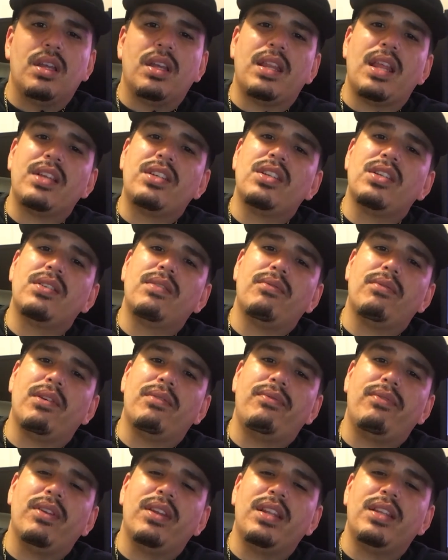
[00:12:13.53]
That's just
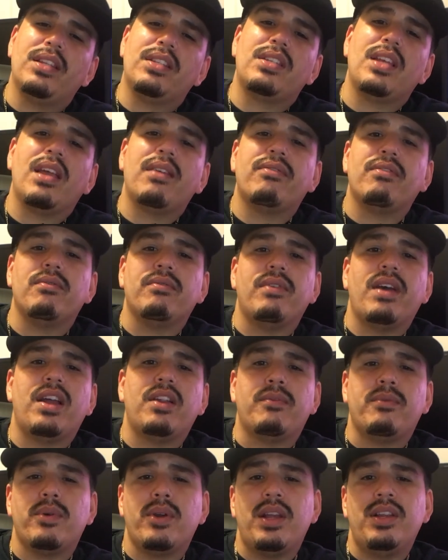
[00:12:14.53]
refilling the tank from
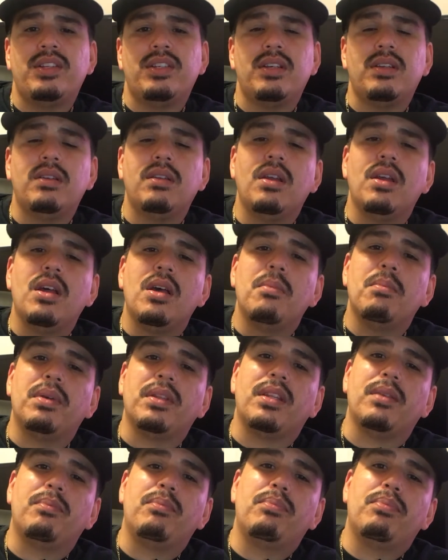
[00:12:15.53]
evaporation,
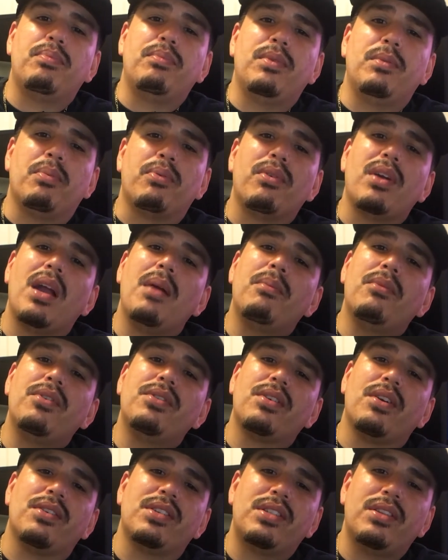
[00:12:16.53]
but the
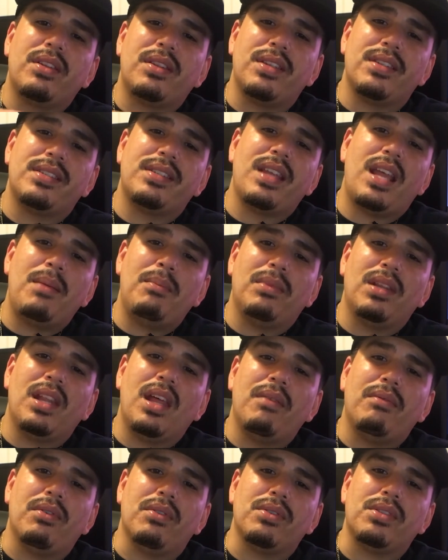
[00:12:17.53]
parameters are still at the same
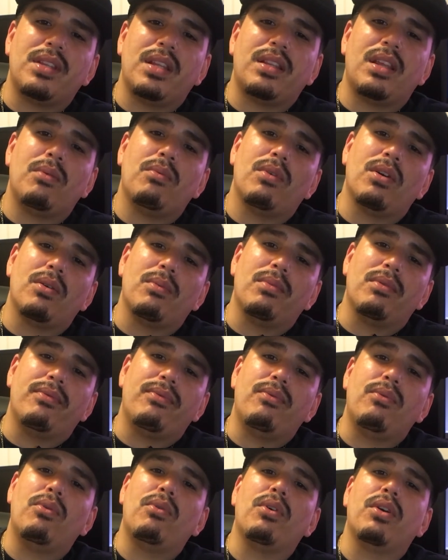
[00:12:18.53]
levels that they were
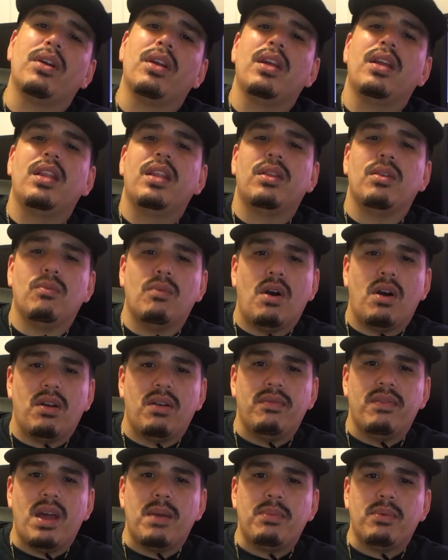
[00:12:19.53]
before the
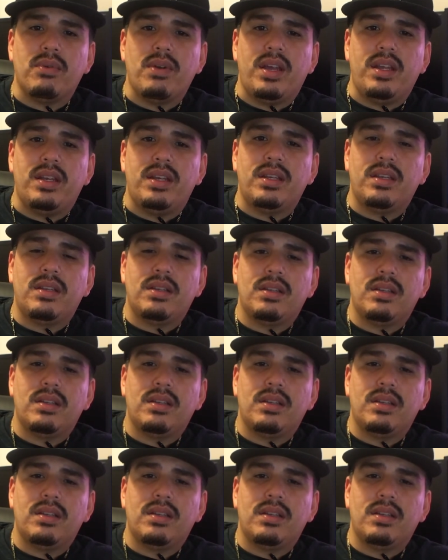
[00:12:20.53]
water evaporated.